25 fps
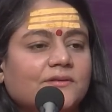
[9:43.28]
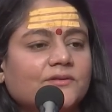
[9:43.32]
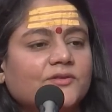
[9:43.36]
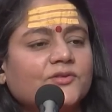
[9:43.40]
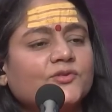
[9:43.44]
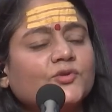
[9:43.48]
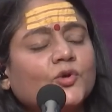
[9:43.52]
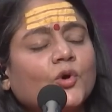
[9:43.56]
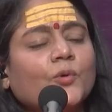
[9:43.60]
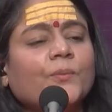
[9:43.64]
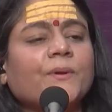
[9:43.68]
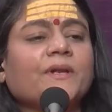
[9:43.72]

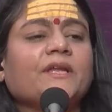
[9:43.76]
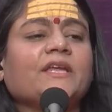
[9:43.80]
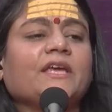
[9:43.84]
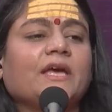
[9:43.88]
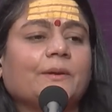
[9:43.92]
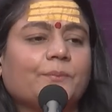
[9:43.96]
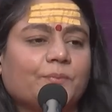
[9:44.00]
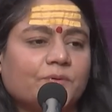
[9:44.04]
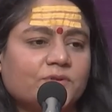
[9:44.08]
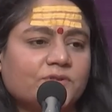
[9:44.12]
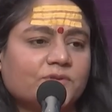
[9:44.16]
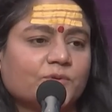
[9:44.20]
so
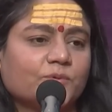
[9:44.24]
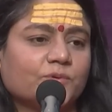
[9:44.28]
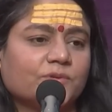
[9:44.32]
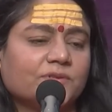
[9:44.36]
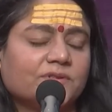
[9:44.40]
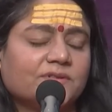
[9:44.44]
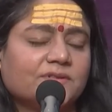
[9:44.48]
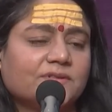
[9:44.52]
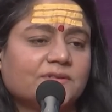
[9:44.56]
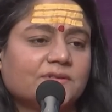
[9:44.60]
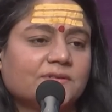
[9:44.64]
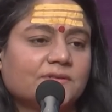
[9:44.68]
many
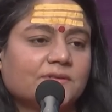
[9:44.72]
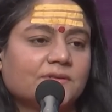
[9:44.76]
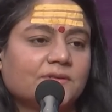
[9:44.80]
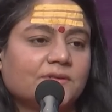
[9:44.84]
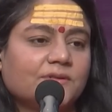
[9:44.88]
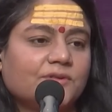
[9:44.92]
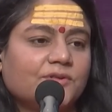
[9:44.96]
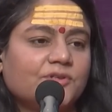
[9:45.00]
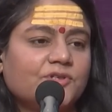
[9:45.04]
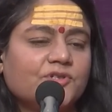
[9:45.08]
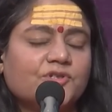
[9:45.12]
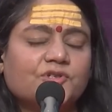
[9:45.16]
episodes.
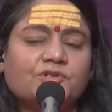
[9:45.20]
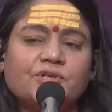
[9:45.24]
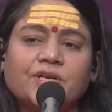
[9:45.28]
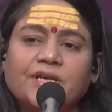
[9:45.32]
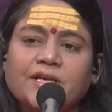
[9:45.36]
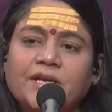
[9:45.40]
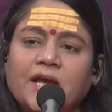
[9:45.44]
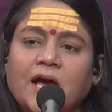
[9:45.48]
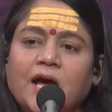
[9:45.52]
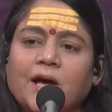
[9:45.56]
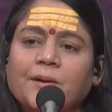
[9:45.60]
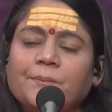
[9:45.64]

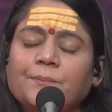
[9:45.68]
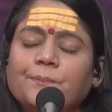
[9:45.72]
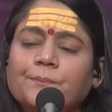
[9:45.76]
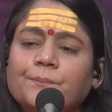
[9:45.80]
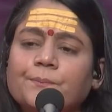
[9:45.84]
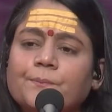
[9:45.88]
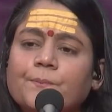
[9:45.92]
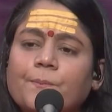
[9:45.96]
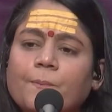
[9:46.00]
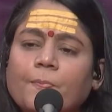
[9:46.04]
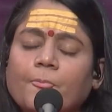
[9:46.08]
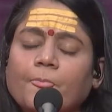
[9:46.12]
Shri
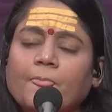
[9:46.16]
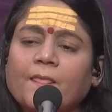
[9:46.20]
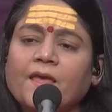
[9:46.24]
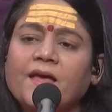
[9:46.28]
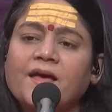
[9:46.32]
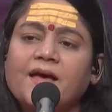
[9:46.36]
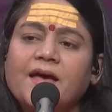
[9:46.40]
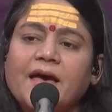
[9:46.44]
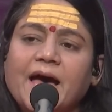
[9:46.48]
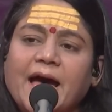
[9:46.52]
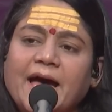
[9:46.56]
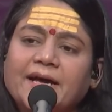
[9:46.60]
Ram,
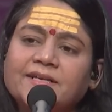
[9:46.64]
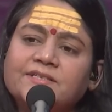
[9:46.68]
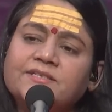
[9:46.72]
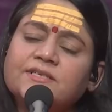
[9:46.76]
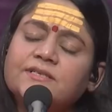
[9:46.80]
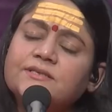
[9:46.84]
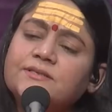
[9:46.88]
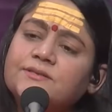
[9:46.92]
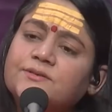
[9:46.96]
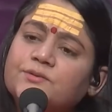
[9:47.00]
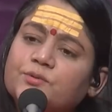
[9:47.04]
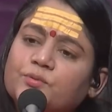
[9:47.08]
at
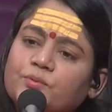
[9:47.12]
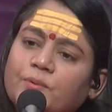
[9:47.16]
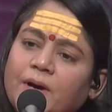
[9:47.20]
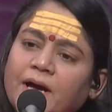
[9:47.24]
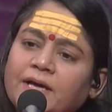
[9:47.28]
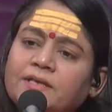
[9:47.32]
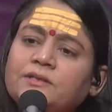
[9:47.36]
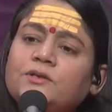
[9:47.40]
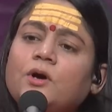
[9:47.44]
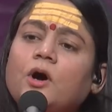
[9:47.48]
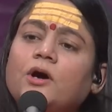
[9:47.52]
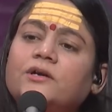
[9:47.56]
just
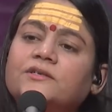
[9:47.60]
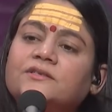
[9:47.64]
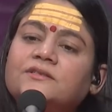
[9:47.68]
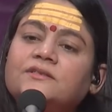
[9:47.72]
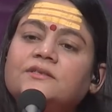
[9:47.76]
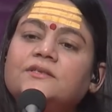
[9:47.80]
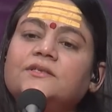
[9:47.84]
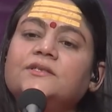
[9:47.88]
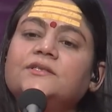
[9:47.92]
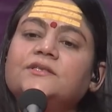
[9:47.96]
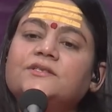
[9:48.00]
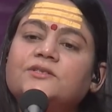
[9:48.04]
one
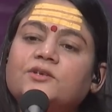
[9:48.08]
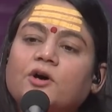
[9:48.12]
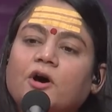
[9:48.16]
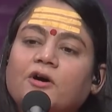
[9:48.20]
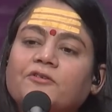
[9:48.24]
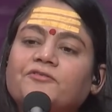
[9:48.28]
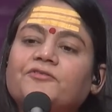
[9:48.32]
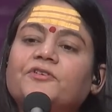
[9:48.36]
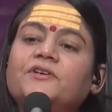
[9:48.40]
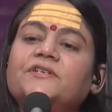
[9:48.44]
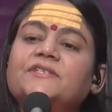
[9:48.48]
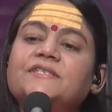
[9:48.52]
ordinance
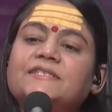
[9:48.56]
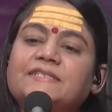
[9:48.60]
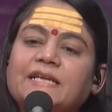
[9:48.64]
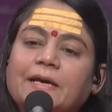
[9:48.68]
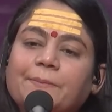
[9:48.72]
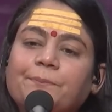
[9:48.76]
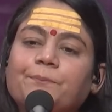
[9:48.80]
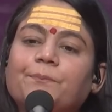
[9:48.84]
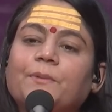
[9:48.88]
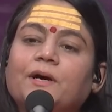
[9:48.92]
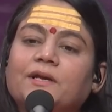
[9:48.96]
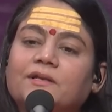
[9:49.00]
of her
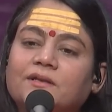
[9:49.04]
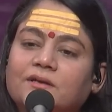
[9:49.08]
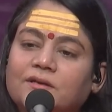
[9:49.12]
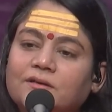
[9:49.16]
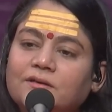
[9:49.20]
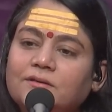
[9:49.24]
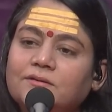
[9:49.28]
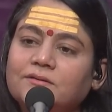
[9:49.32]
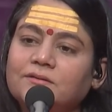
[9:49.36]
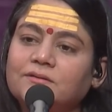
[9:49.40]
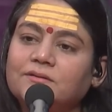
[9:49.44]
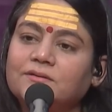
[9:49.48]

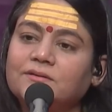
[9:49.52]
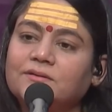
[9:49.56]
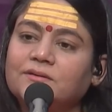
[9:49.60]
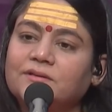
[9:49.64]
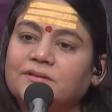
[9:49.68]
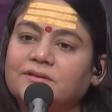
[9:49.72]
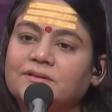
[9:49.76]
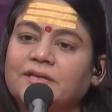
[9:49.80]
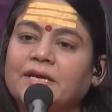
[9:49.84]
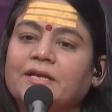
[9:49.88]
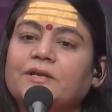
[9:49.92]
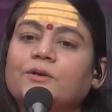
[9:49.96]
stepmother
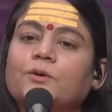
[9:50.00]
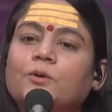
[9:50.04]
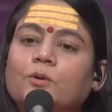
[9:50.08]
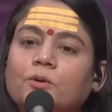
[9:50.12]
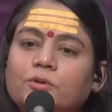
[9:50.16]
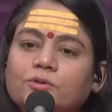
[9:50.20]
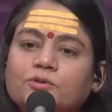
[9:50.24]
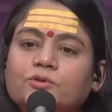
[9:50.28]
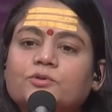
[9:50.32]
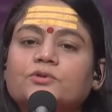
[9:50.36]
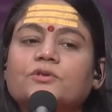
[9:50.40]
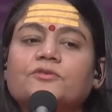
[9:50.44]
that
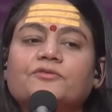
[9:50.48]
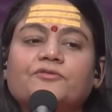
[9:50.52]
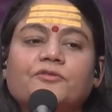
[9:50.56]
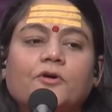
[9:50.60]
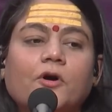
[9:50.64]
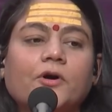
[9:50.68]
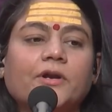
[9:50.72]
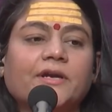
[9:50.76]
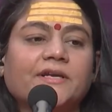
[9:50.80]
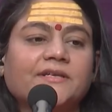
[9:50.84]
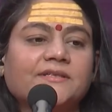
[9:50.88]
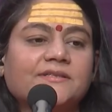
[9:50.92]
go to the
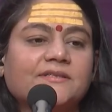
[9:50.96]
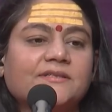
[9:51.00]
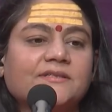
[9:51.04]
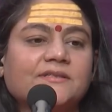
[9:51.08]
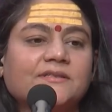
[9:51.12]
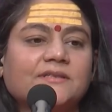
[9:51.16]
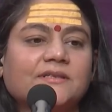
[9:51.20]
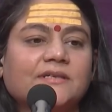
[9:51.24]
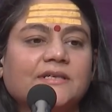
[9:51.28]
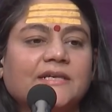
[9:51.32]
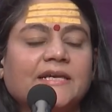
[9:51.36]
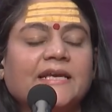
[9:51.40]

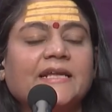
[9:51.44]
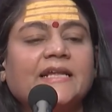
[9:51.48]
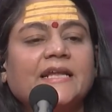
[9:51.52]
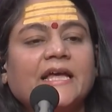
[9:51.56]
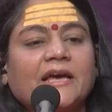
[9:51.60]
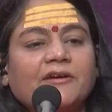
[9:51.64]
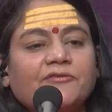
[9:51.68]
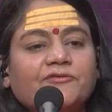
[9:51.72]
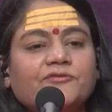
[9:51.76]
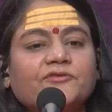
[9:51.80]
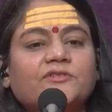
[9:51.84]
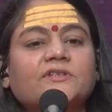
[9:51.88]
forest, he
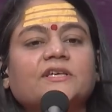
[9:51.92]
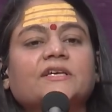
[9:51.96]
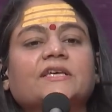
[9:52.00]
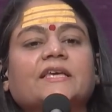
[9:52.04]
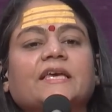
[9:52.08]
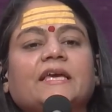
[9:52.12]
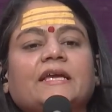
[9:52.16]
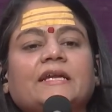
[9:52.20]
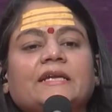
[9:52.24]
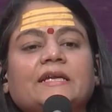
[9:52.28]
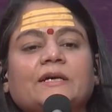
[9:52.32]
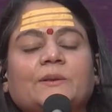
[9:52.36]
left the
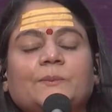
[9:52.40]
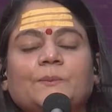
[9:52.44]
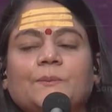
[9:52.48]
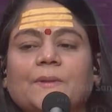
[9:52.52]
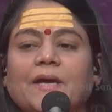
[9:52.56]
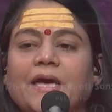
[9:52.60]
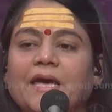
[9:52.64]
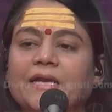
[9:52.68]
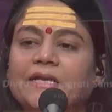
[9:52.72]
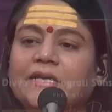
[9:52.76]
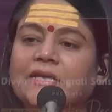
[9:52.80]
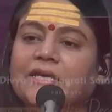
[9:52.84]

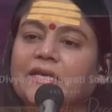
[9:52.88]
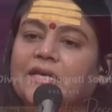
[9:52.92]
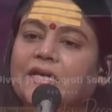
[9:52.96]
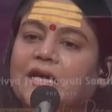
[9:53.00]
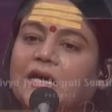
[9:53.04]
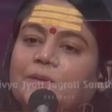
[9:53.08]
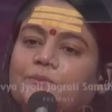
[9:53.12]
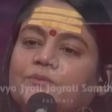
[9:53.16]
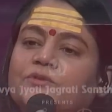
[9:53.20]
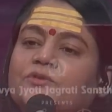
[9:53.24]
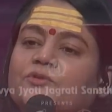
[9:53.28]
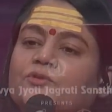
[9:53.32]
kingdom and he
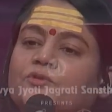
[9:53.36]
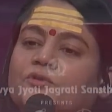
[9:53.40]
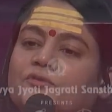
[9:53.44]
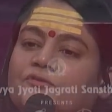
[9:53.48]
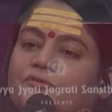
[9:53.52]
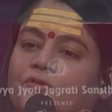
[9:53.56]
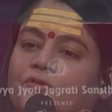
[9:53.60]
comes to the